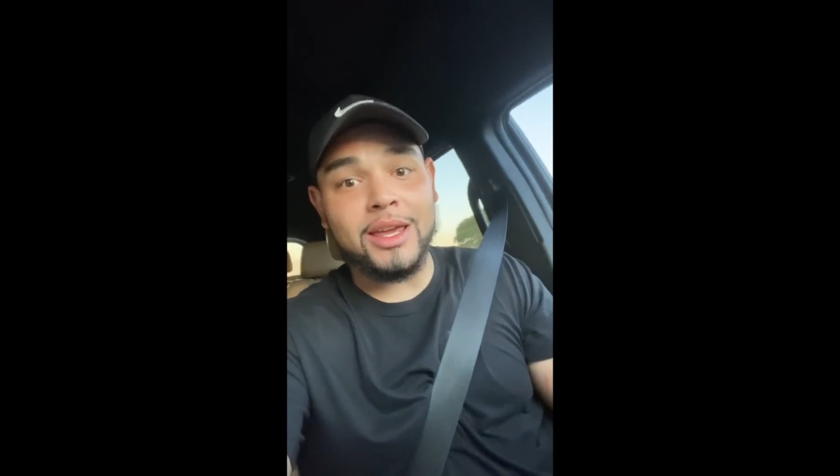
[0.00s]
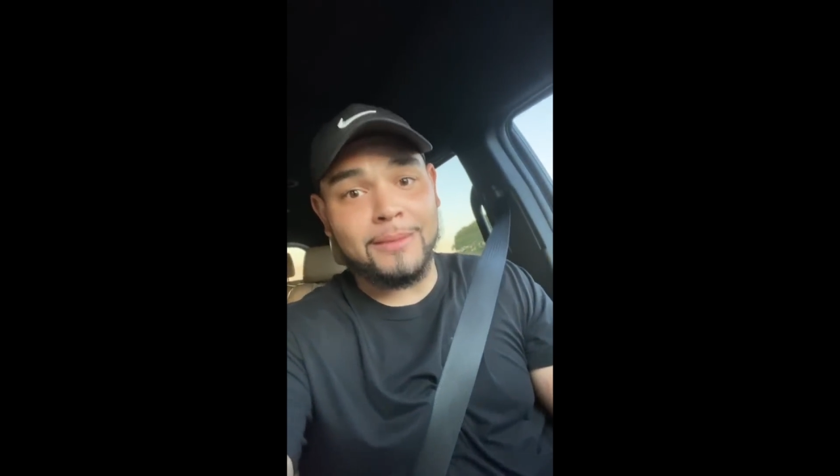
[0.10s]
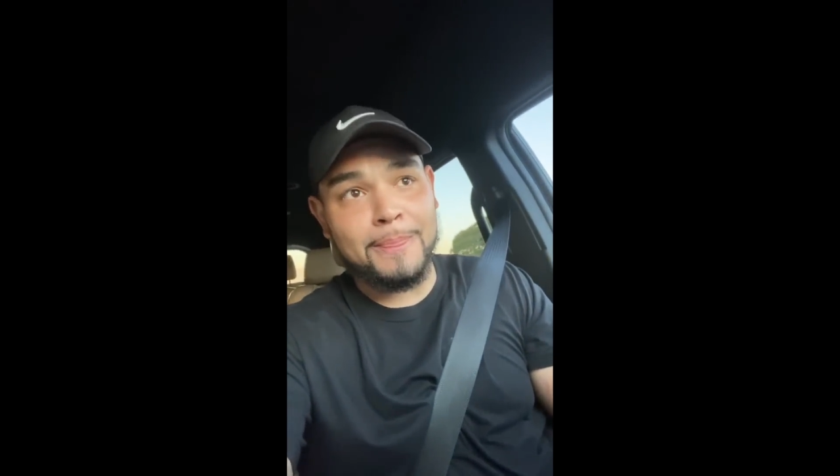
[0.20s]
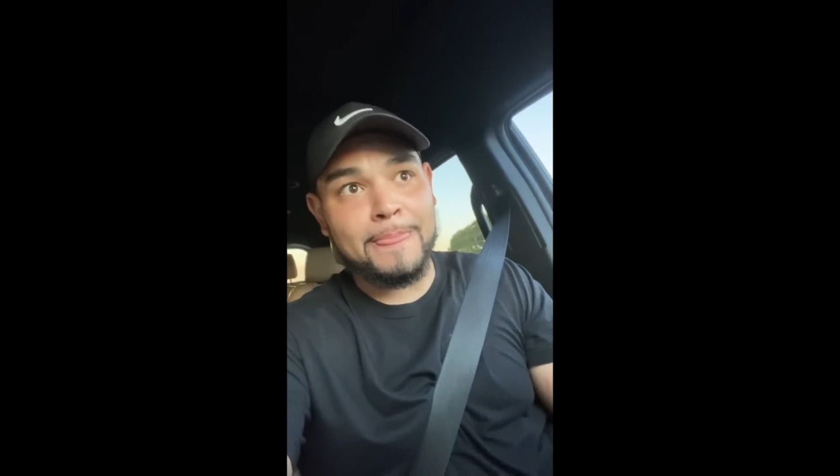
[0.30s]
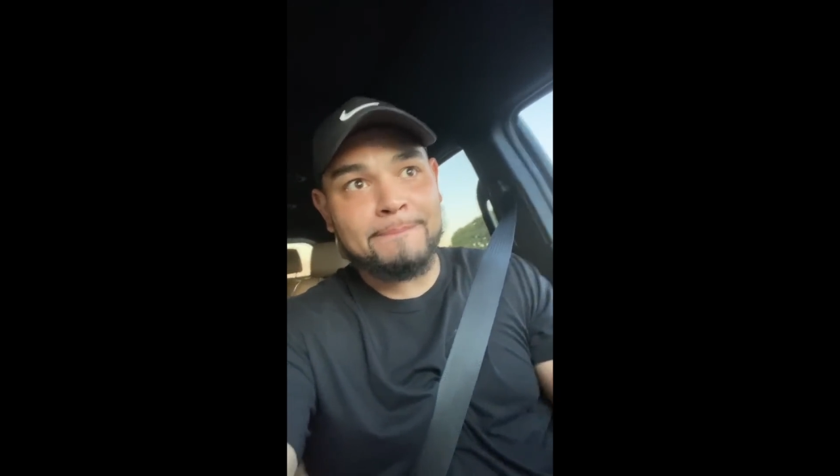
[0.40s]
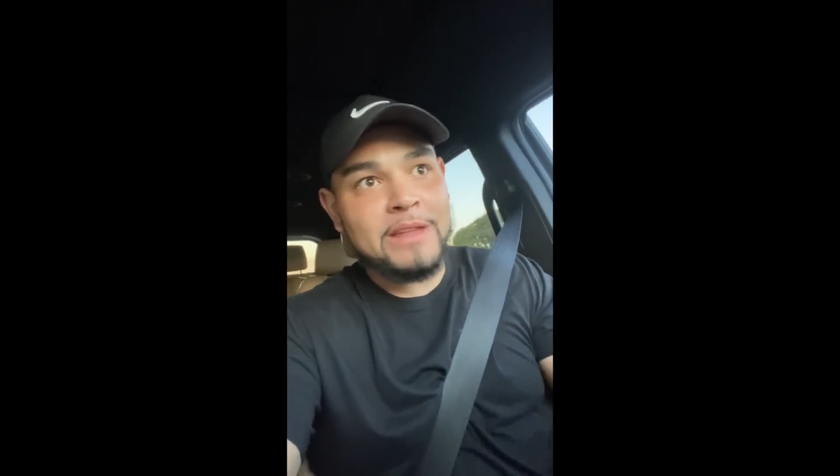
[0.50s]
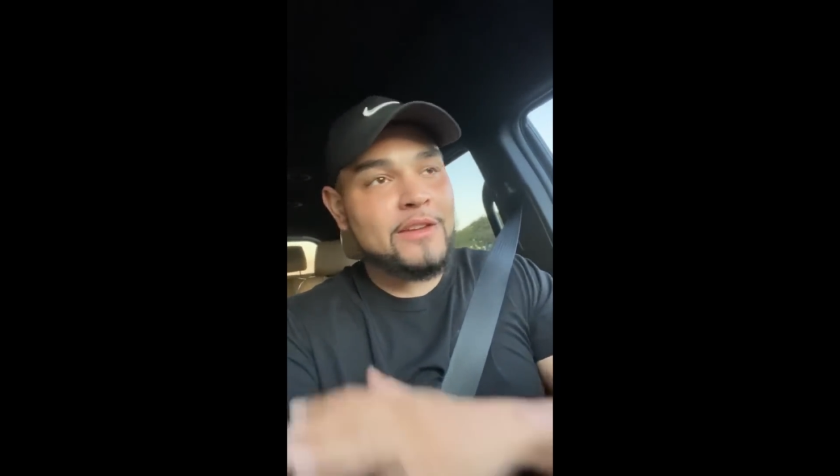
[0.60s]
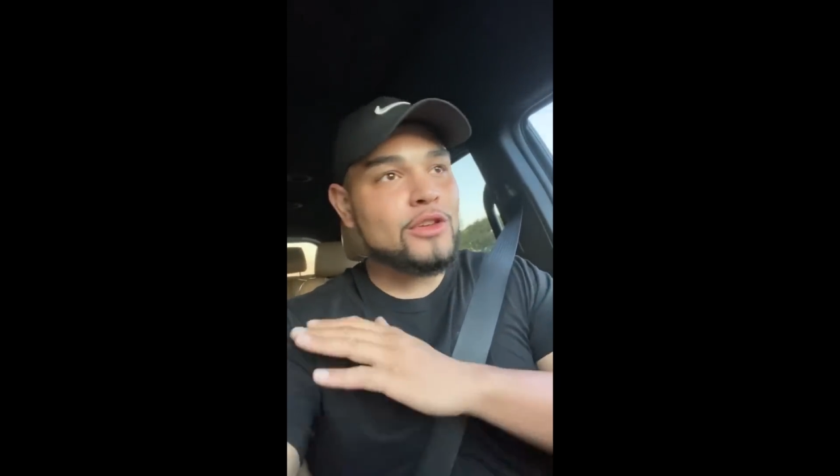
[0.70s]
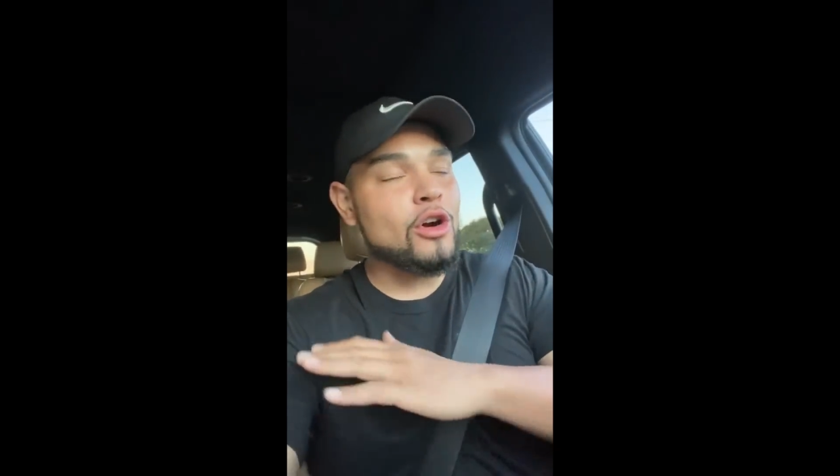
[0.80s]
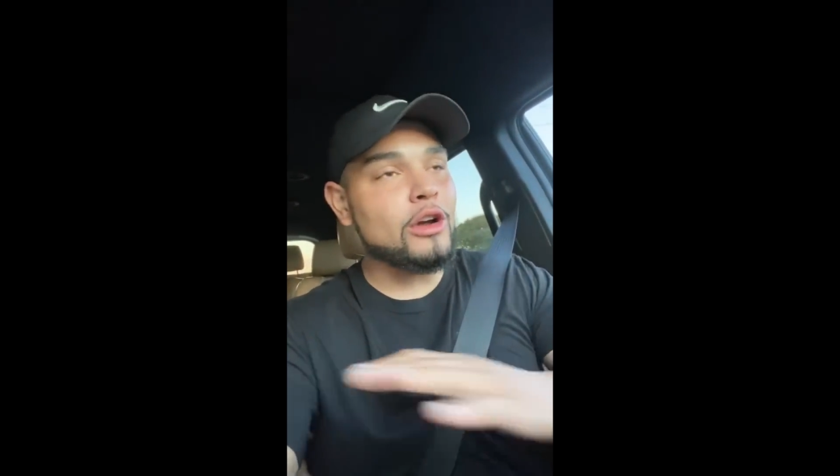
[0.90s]

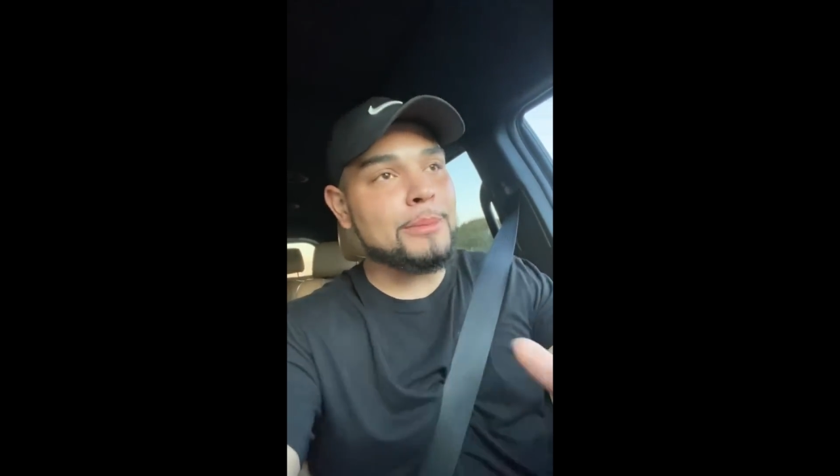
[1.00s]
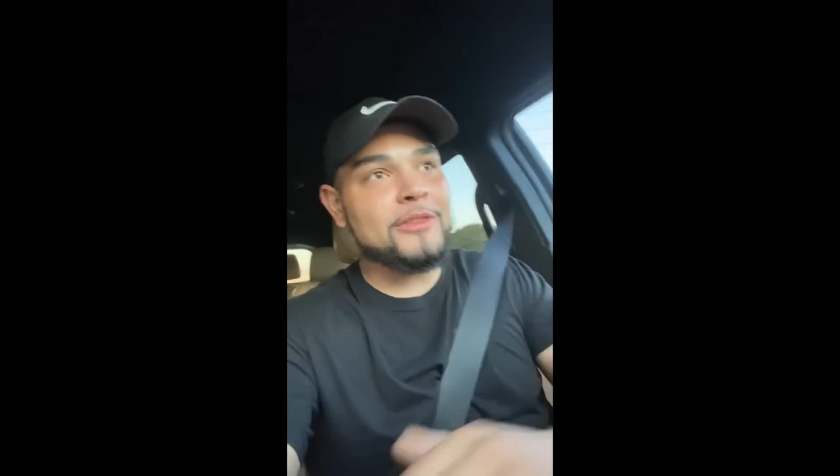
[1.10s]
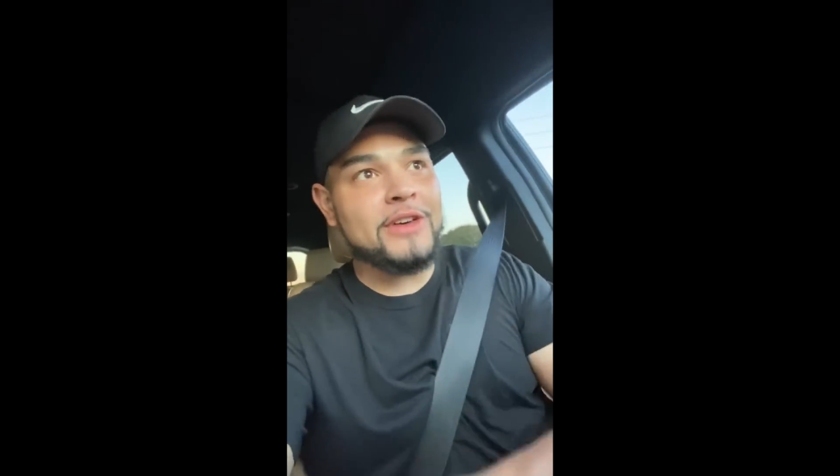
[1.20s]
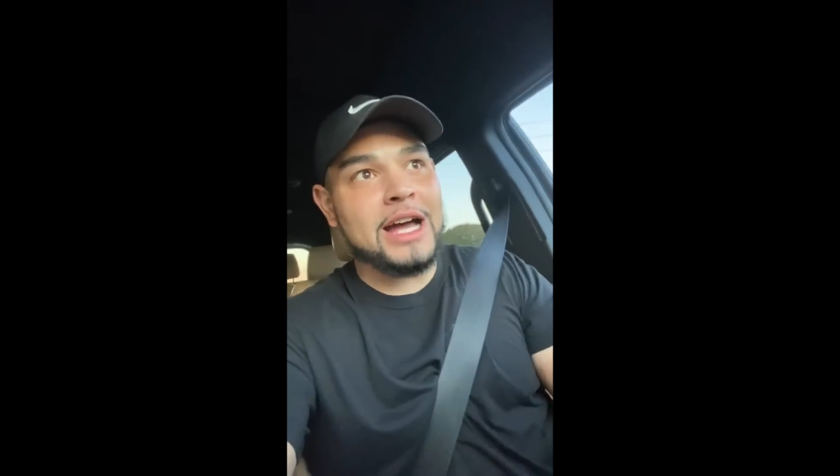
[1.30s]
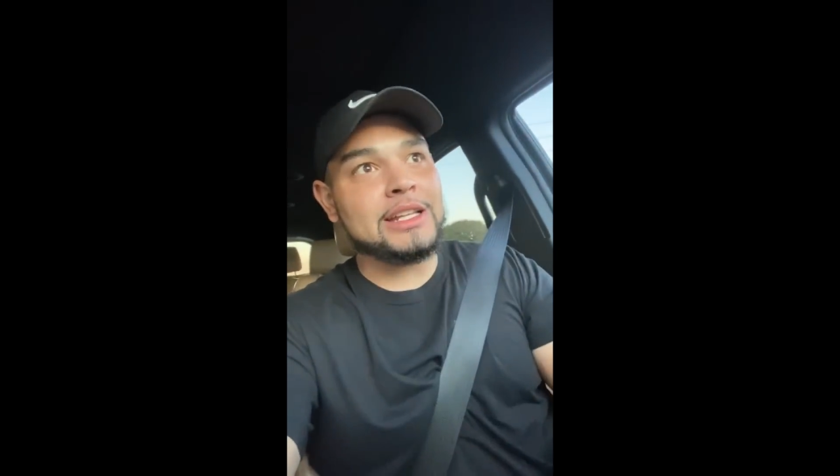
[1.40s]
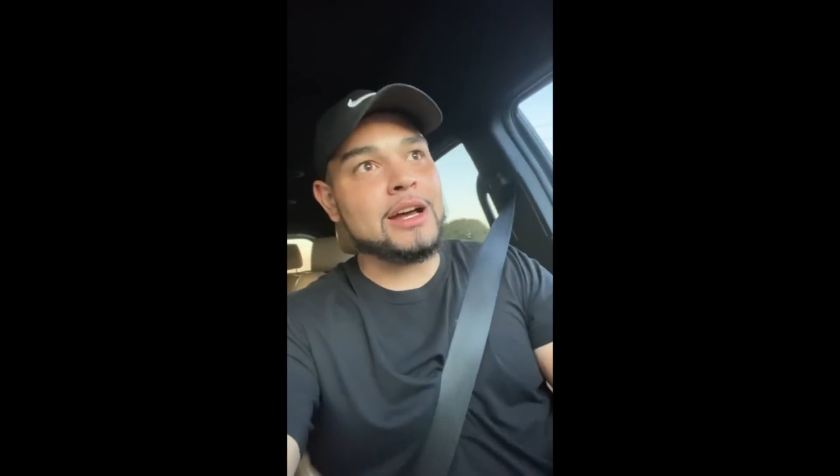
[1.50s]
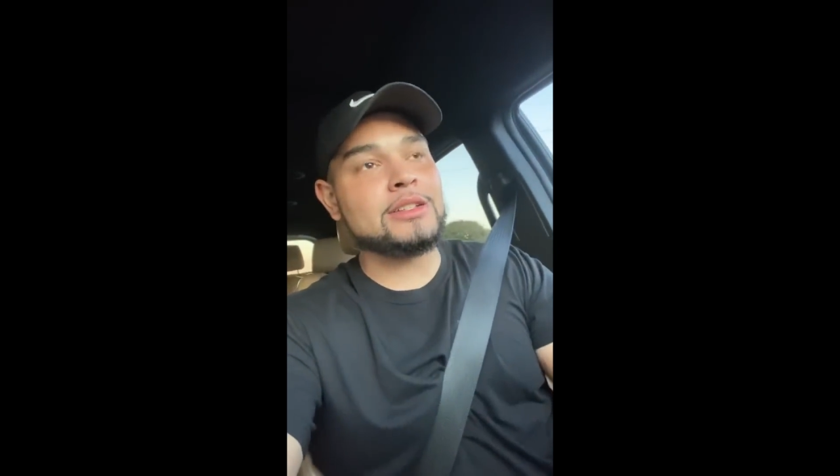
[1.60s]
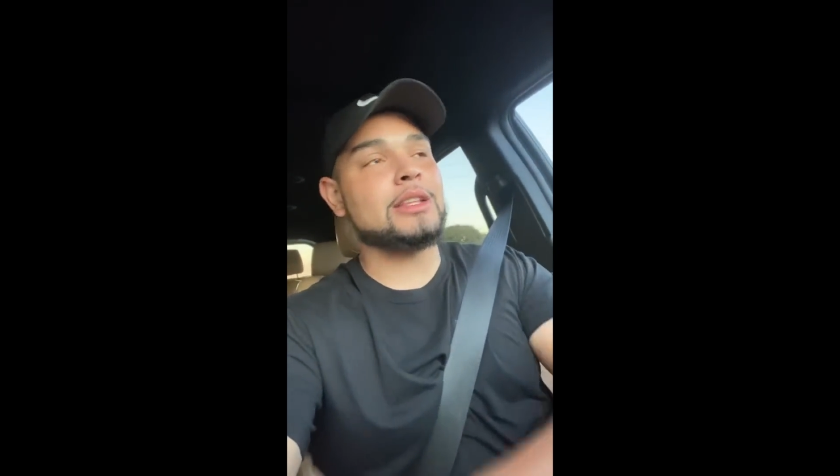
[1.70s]
If you don't give me 5,000